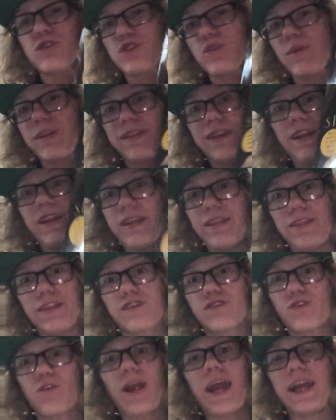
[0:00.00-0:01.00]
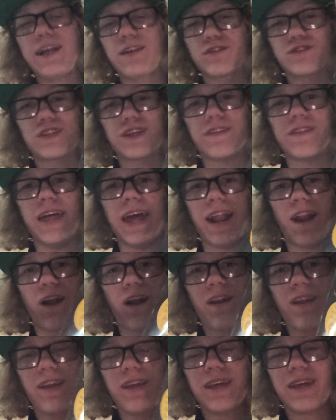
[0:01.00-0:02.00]
So he's eating these crackers in
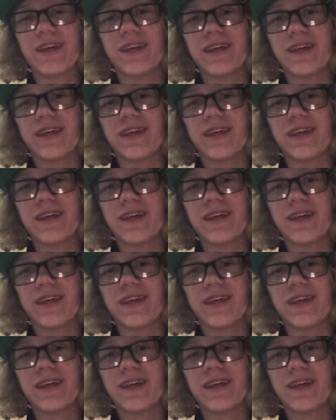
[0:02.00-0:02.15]
there